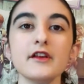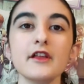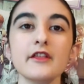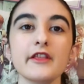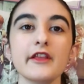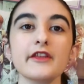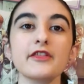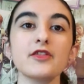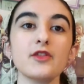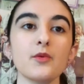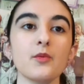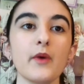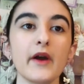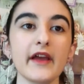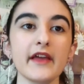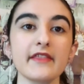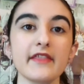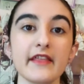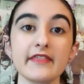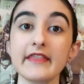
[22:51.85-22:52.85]
like the
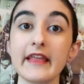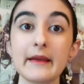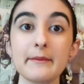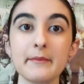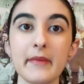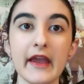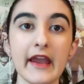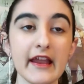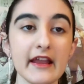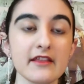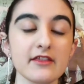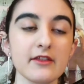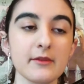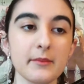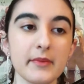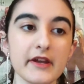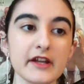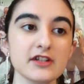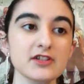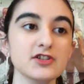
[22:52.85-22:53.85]
way that they paint the
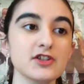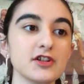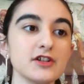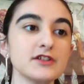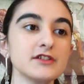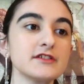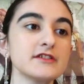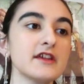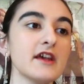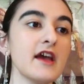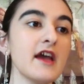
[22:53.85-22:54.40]
pictures